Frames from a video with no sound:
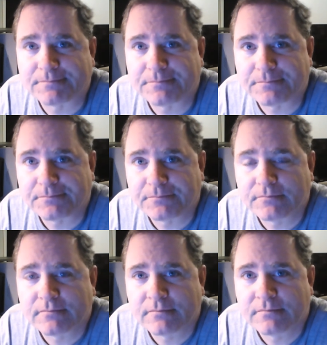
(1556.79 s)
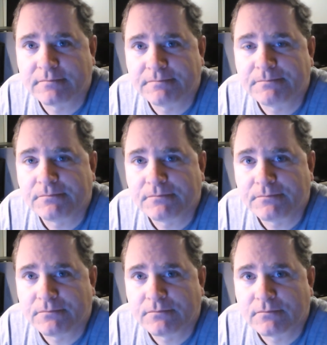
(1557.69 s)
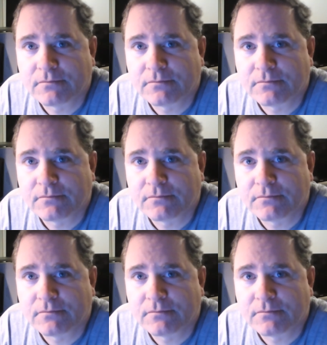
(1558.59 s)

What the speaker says: (no one is talking)